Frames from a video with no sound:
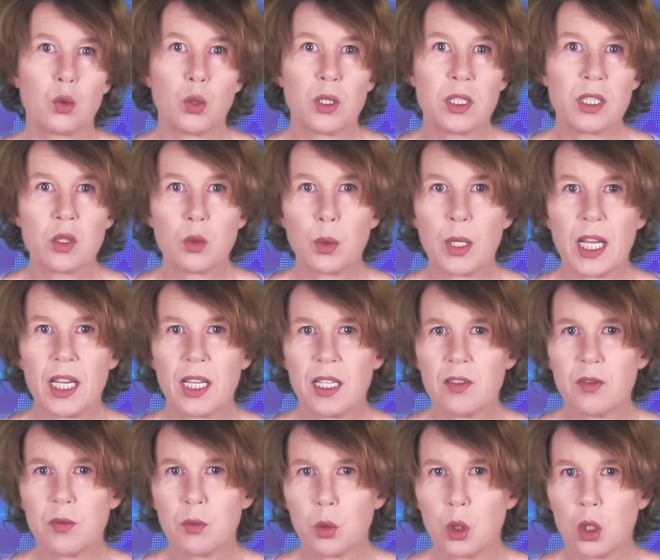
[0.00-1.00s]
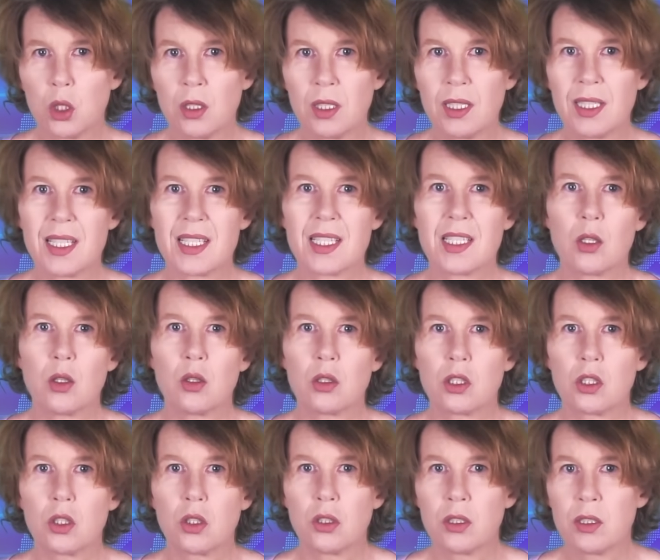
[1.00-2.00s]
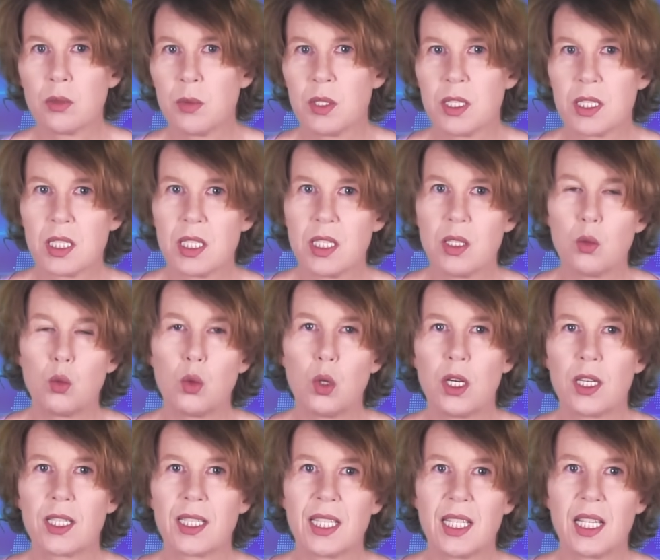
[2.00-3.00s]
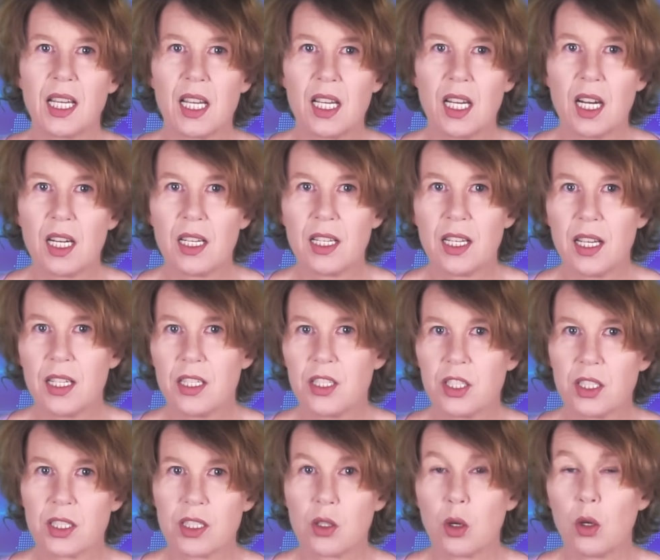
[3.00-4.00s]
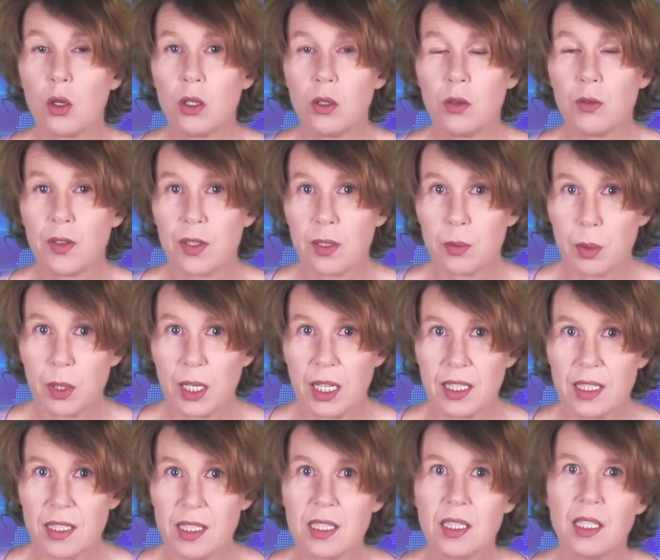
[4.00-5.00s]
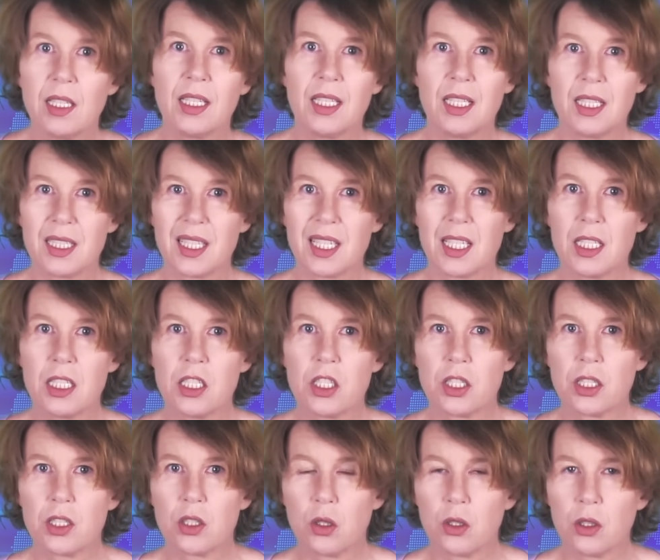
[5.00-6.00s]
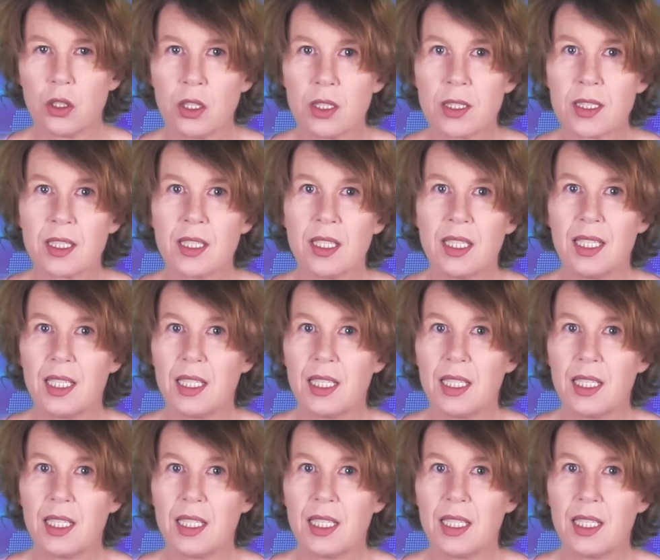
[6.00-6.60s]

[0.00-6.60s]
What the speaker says: once we have more or less autonomously working AI agents all over the place, intelligent or not,